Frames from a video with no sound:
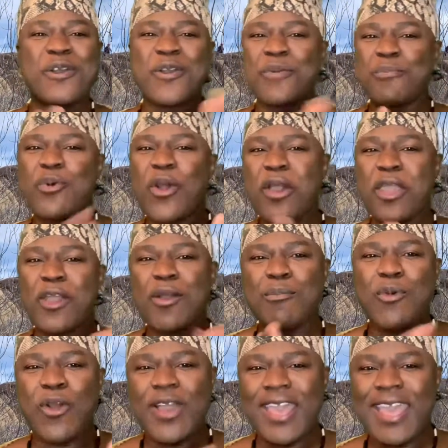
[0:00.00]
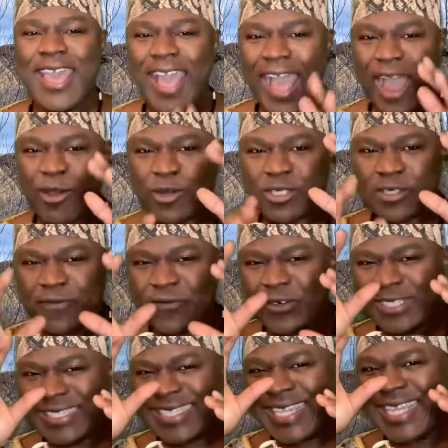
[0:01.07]
oh boy, I was
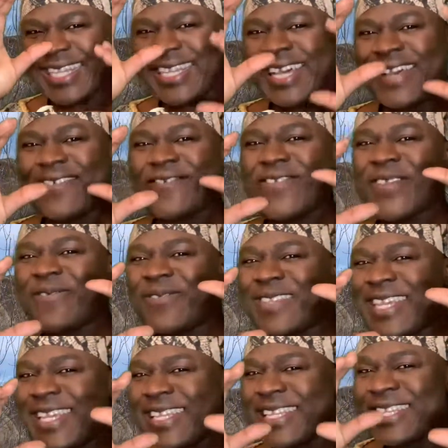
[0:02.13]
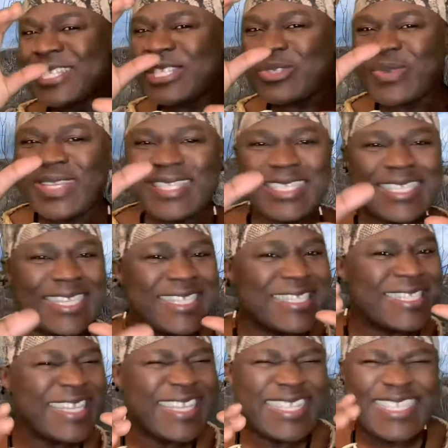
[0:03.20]
14, 15, sweet
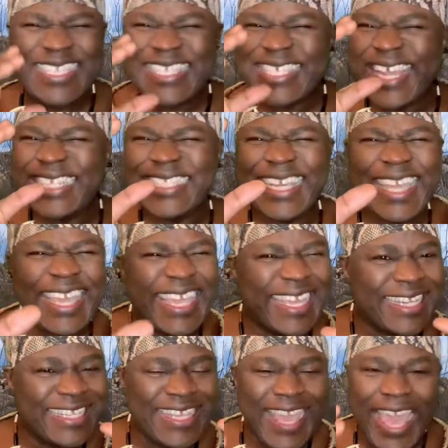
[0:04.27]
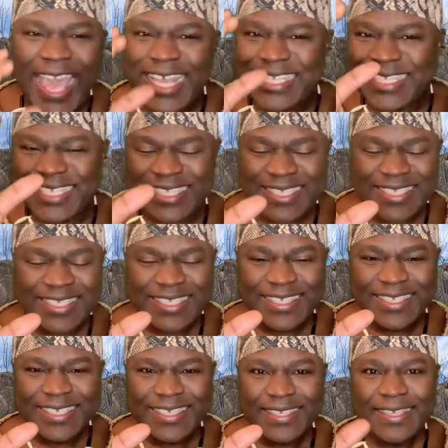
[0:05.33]
16 setting in, yes.
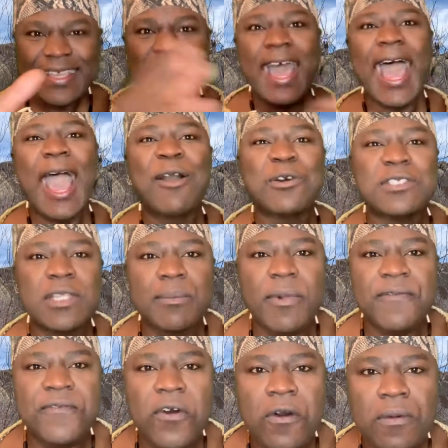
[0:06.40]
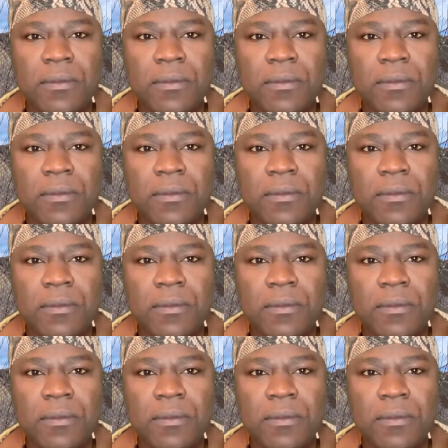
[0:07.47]
I was number 4.